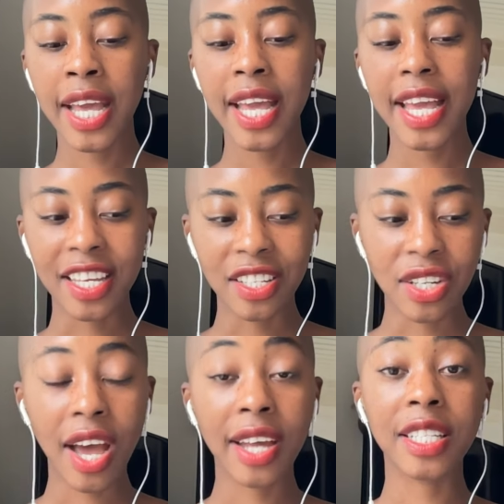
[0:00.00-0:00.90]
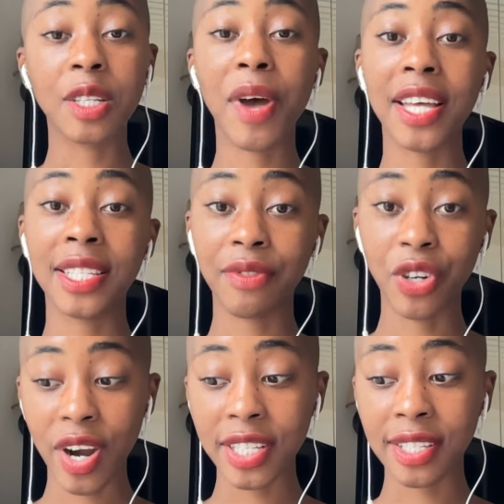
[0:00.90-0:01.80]
it can turn into passive
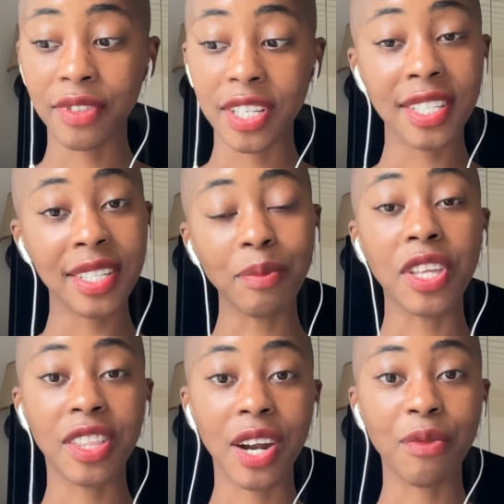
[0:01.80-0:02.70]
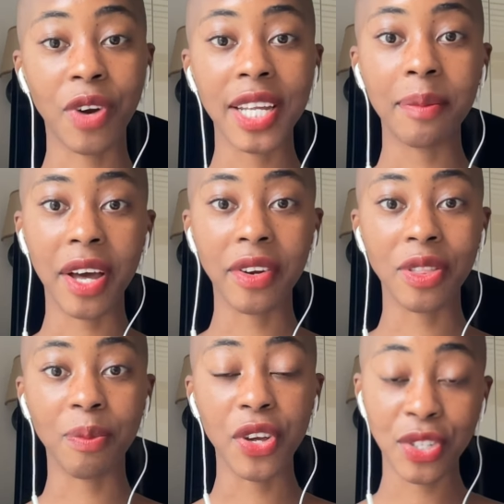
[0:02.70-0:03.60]
aggressiveness, something that I write about in the book.